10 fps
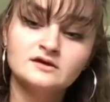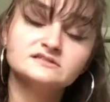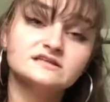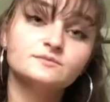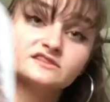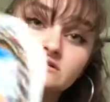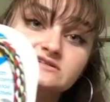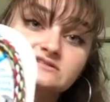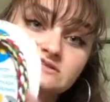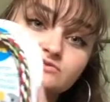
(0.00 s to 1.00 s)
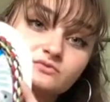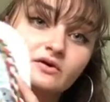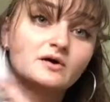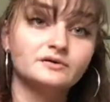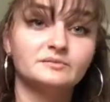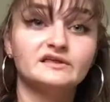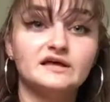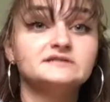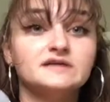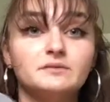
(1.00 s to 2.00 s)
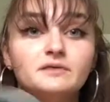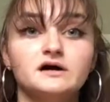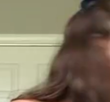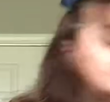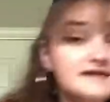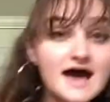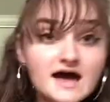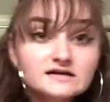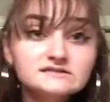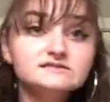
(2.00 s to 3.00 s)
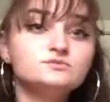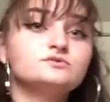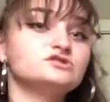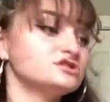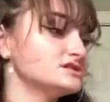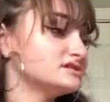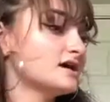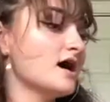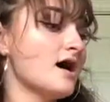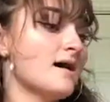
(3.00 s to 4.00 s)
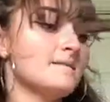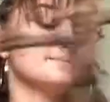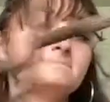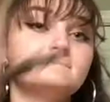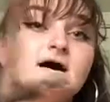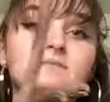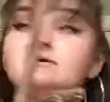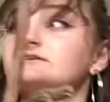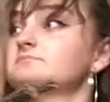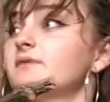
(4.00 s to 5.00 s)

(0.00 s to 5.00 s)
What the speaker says: Same with this. This would probably be like $10. Next, which is my biggest